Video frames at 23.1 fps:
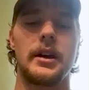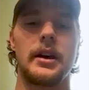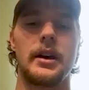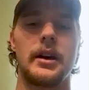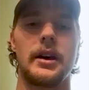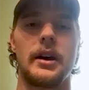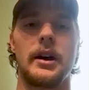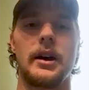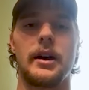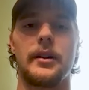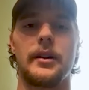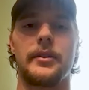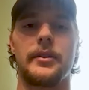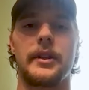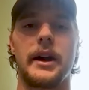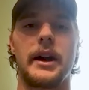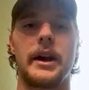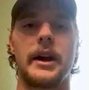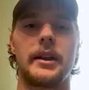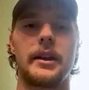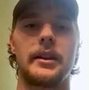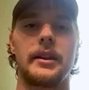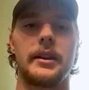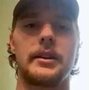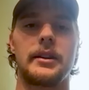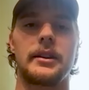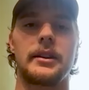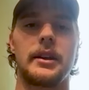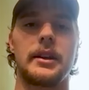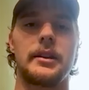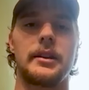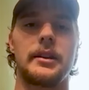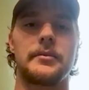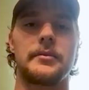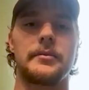uh, that, and
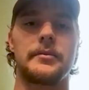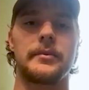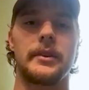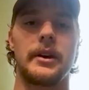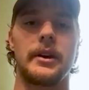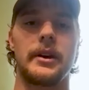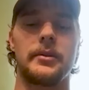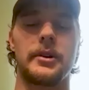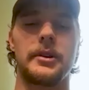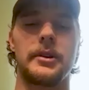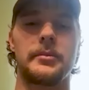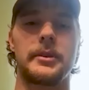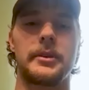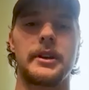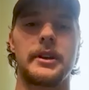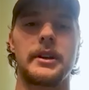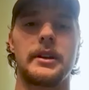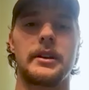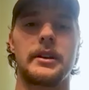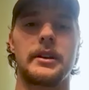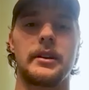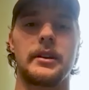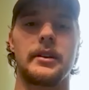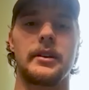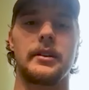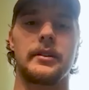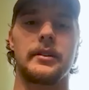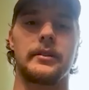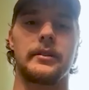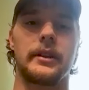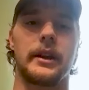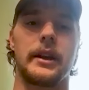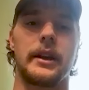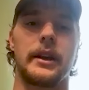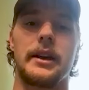then I wasn't being
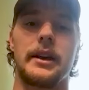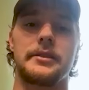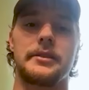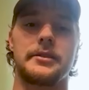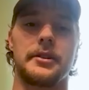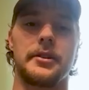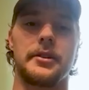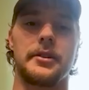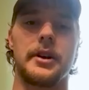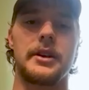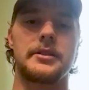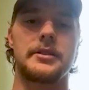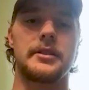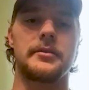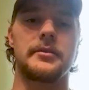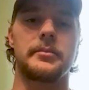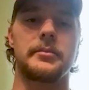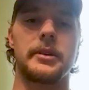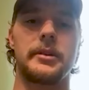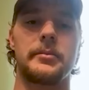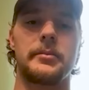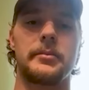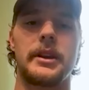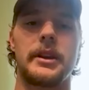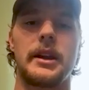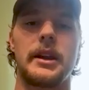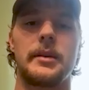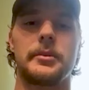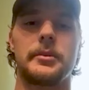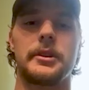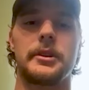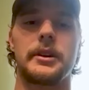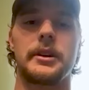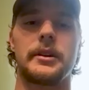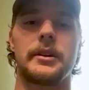like as aggressive, but being
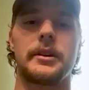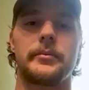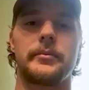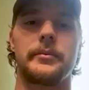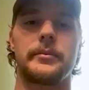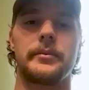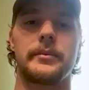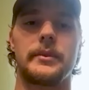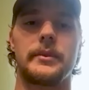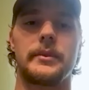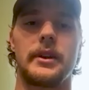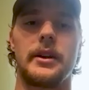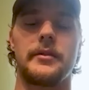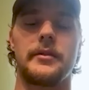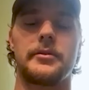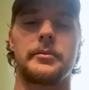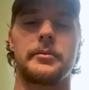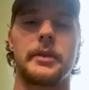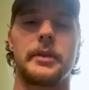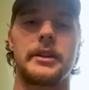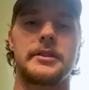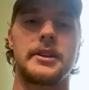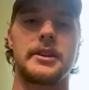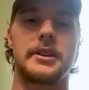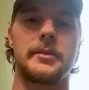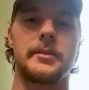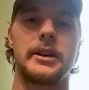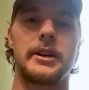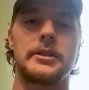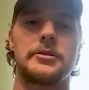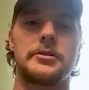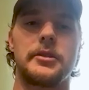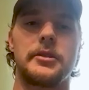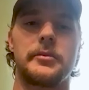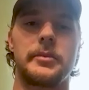able to hear from my
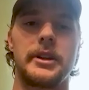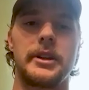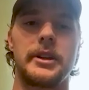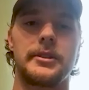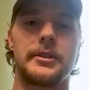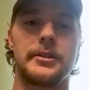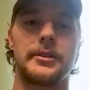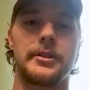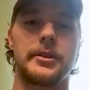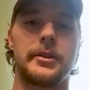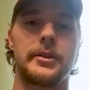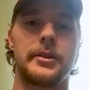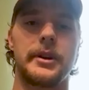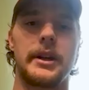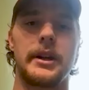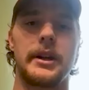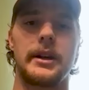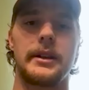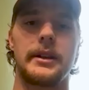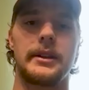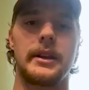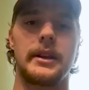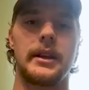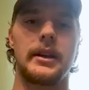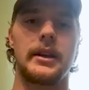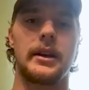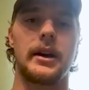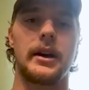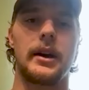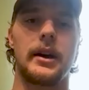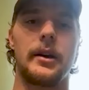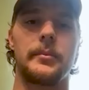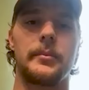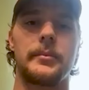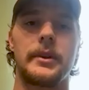teammates who have been through it, and then
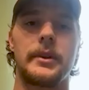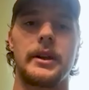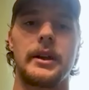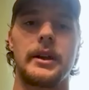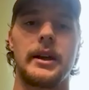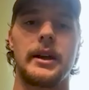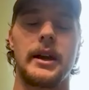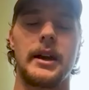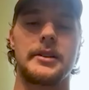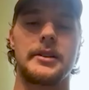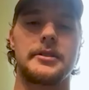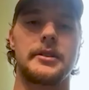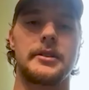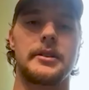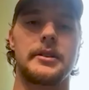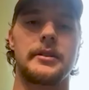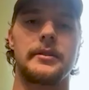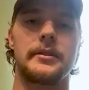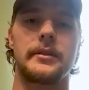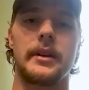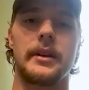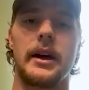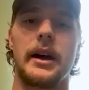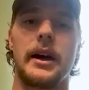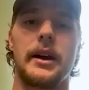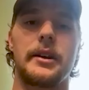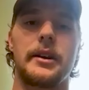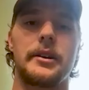um, actually had